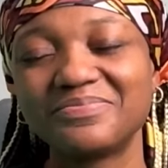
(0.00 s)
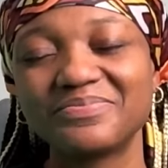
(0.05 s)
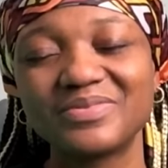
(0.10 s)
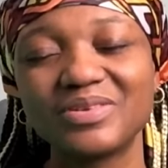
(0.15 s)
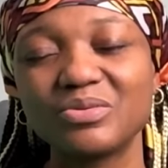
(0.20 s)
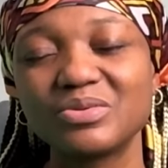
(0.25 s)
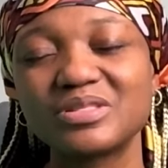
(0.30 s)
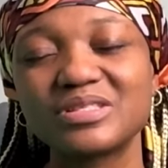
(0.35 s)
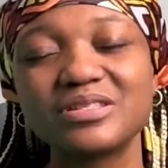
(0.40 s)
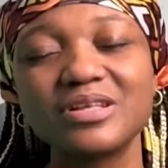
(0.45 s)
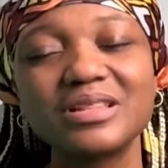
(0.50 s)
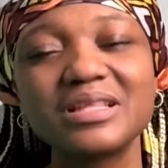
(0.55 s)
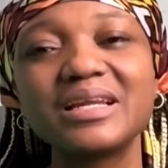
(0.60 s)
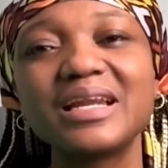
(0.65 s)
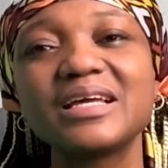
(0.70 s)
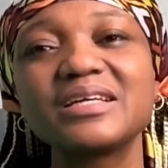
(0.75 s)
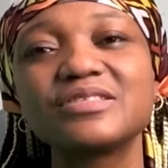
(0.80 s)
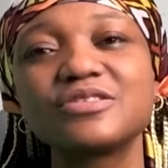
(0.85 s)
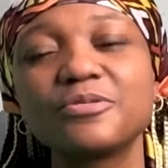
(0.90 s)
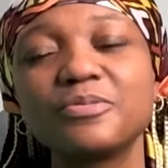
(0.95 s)
there was nothing
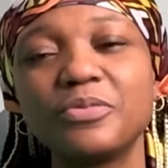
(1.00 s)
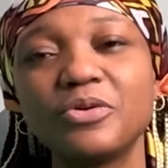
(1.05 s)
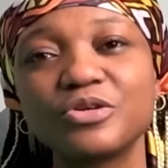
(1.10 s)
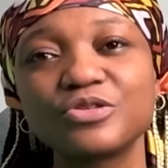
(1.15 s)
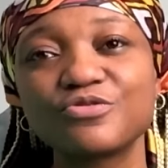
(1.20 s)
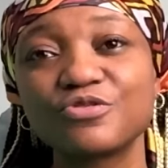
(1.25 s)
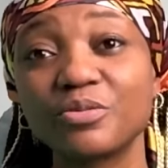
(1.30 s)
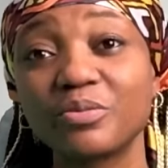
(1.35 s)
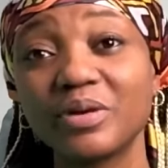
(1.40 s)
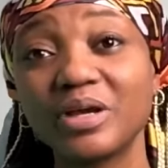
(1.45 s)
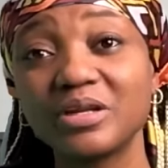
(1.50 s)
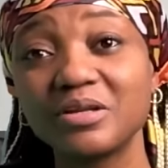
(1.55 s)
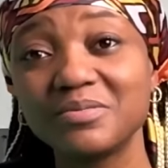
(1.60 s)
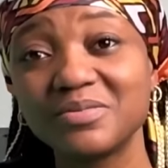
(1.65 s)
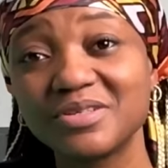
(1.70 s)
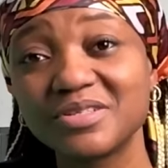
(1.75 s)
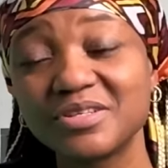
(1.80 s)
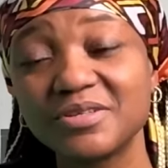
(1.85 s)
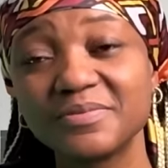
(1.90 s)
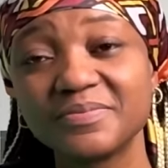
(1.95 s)
like support from
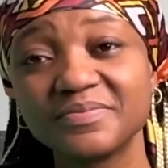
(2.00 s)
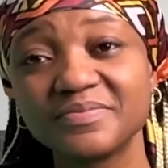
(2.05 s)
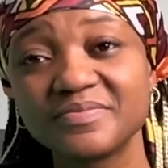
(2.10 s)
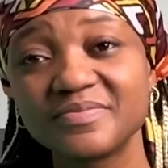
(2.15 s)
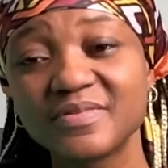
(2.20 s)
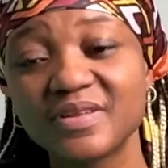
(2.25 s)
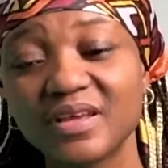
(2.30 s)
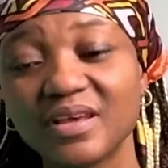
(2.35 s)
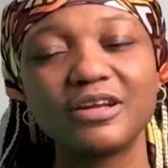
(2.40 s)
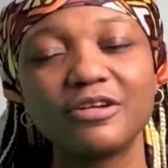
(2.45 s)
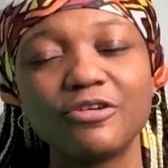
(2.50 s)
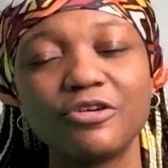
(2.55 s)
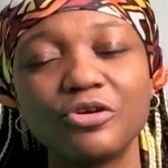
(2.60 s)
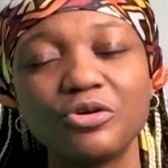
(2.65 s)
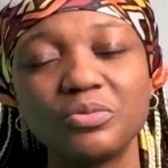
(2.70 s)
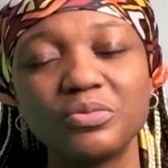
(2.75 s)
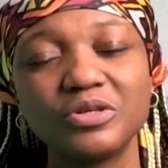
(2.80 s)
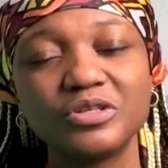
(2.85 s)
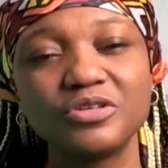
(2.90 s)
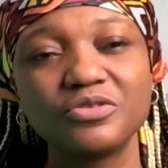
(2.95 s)
anybody and
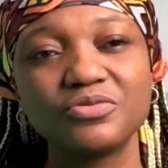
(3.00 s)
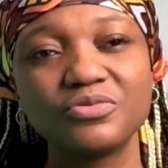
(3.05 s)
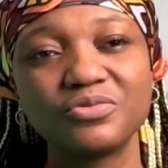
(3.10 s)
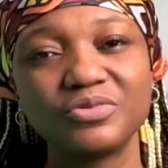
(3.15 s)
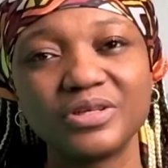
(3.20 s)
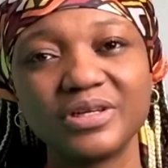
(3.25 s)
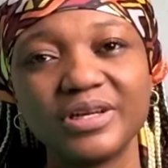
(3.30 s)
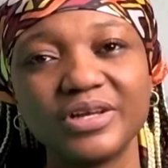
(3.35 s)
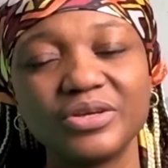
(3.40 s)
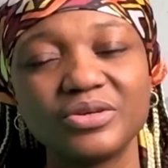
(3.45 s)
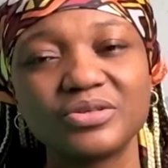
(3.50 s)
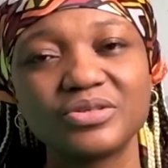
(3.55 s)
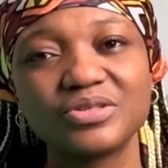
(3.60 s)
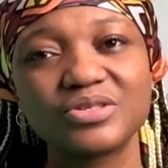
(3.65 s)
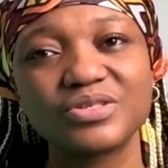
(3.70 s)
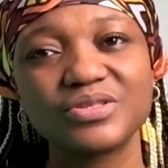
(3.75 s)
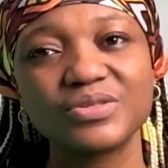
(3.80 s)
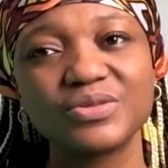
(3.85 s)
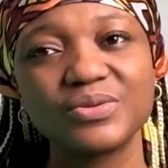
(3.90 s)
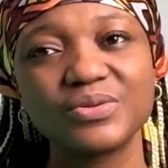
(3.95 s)
nobody really
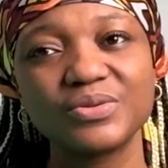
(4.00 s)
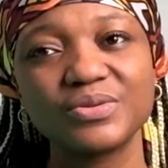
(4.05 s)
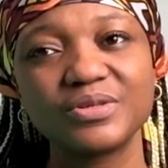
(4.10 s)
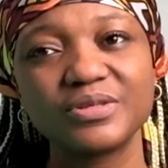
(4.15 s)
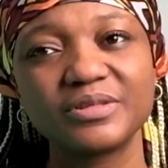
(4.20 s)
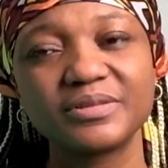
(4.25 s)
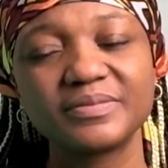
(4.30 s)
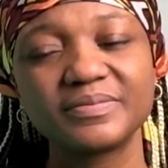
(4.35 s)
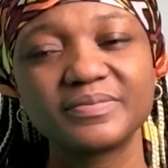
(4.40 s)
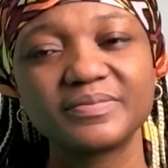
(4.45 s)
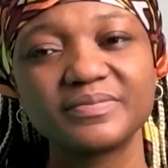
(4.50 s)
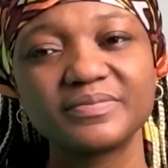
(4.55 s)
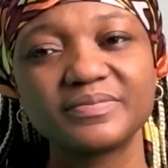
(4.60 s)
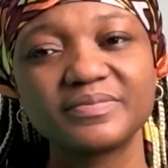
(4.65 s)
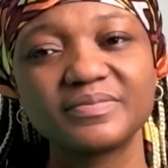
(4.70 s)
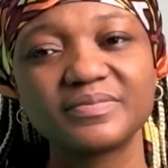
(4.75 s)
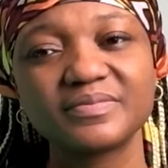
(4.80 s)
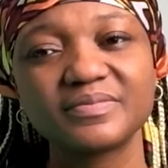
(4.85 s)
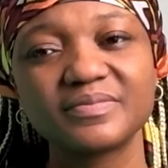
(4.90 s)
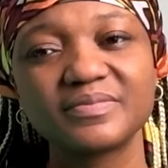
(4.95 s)
understood
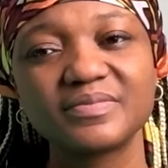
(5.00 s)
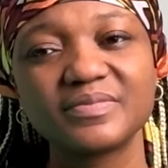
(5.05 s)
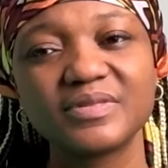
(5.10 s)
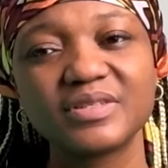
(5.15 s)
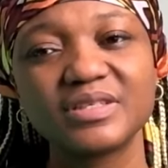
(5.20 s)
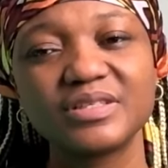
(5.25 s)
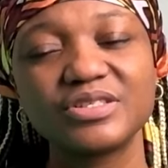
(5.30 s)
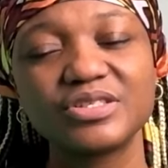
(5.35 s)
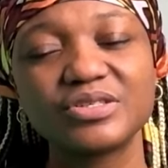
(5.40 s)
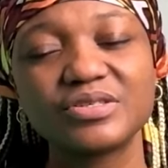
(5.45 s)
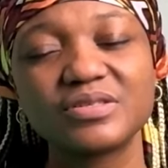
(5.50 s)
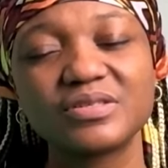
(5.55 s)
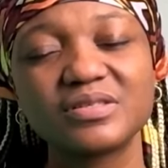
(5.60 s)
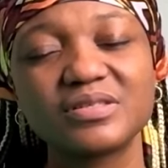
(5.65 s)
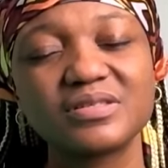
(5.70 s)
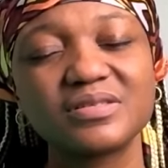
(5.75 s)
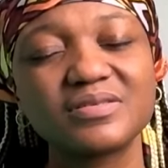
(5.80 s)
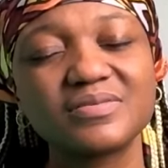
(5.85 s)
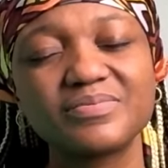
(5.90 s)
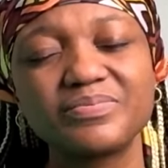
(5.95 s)

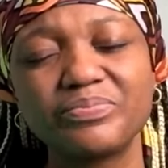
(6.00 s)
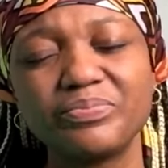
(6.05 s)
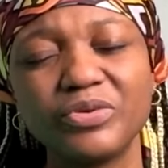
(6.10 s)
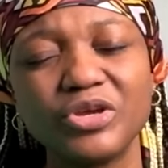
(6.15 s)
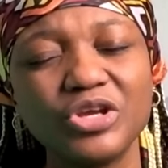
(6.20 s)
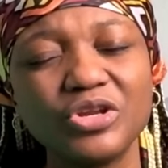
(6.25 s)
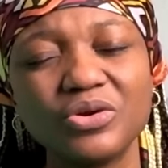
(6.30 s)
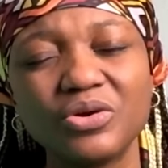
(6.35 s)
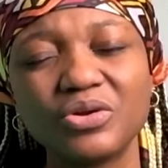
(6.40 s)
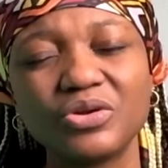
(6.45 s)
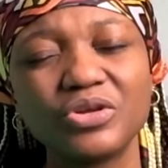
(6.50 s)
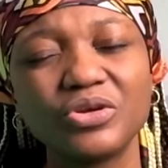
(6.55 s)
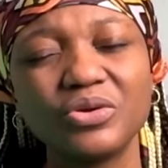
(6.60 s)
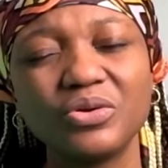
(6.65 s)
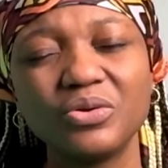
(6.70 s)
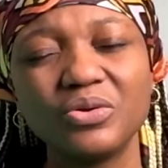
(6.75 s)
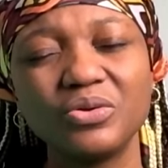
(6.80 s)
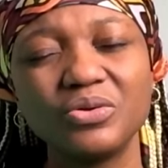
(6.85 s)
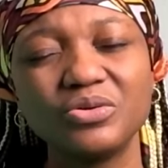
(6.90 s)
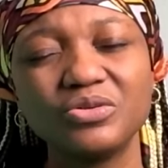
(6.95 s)
just being on
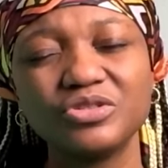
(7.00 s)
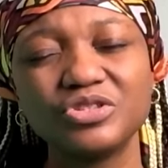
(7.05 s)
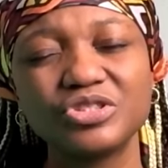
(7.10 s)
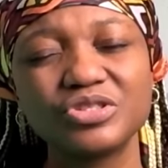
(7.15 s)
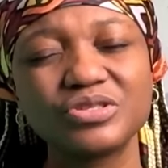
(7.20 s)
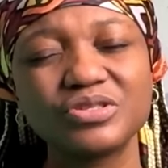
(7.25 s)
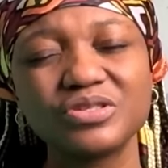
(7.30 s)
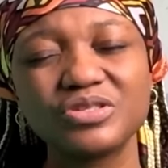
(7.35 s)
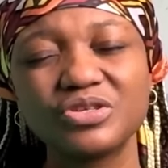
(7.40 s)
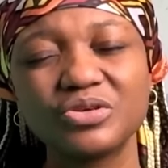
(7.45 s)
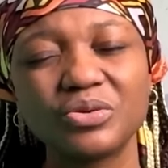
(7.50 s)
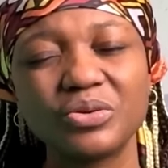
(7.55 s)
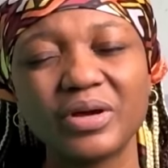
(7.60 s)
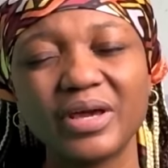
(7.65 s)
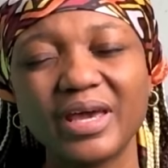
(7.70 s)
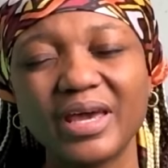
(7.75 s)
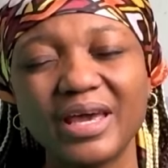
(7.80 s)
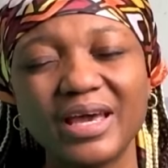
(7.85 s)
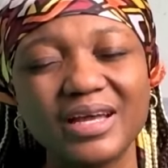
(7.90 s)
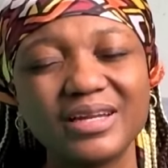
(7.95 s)
your own just your
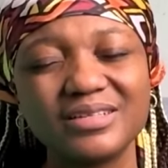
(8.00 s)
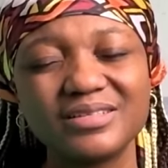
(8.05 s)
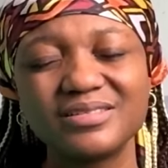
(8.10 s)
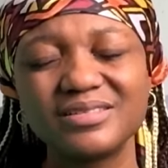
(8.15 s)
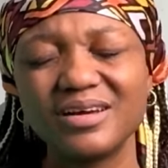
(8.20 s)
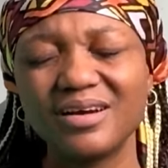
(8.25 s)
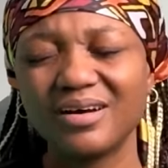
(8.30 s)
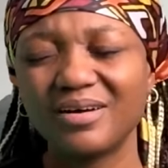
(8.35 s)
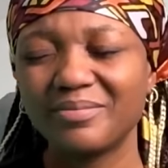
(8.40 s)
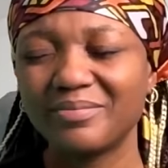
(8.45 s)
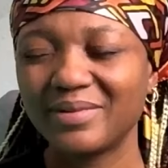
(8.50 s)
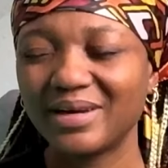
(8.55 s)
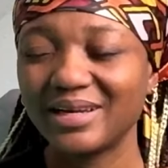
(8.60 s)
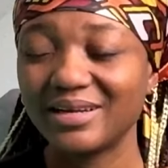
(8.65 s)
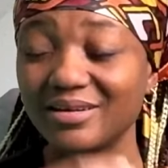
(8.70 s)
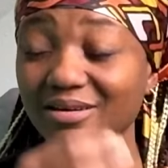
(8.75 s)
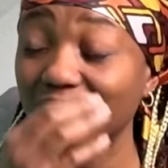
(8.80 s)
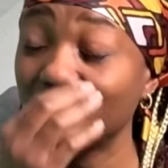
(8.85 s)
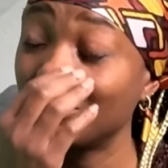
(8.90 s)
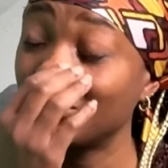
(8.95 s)
head oh
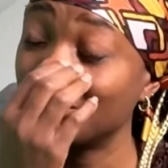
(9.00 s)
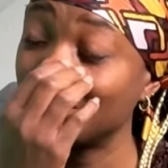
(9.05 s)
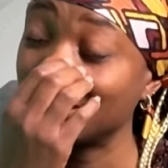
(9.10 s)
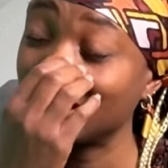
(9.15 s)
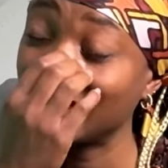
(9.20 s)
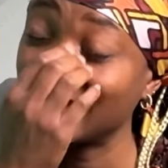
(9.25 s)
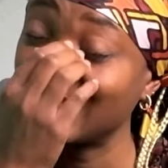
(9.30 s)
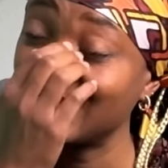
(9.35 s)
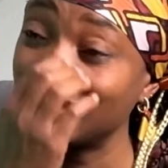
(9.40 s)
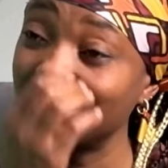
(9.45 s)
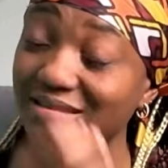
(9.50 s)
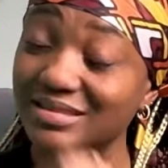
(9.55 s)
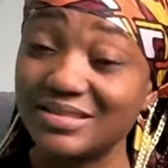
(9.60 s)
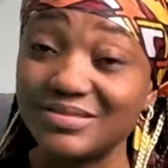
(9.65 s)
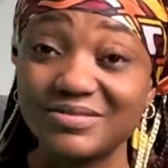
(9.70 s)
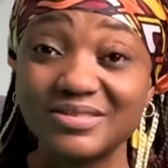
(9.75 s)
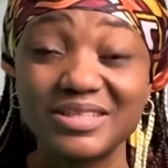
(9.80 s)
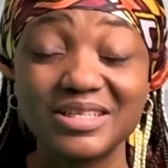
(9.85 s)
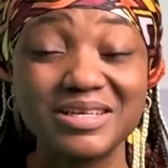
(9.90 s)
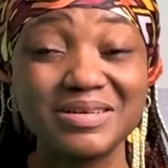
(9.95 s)
my lord i can't
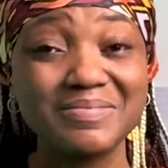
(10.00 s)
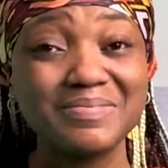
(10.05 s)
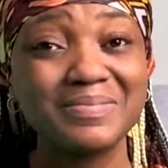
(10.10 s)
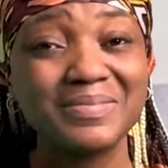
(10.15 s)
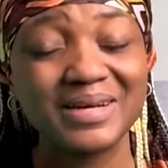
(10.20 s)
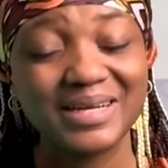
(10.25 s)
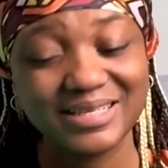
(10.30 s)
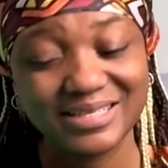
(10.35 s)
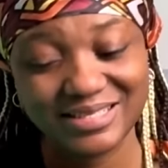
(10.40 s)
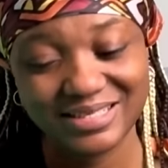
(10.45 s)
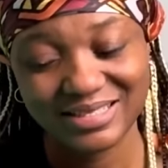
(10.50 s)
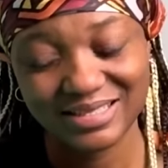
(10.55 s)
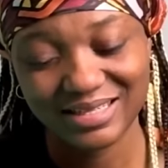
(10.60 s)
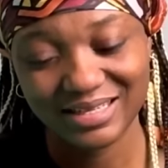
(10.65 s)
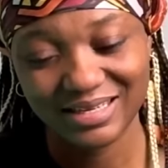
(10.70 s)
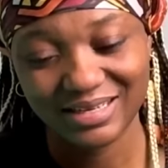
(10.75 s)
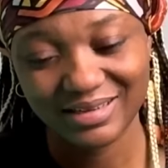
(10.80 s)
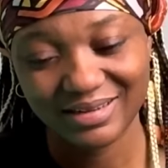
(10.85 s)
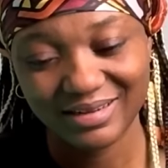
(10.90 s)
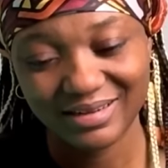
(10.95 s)
even imagine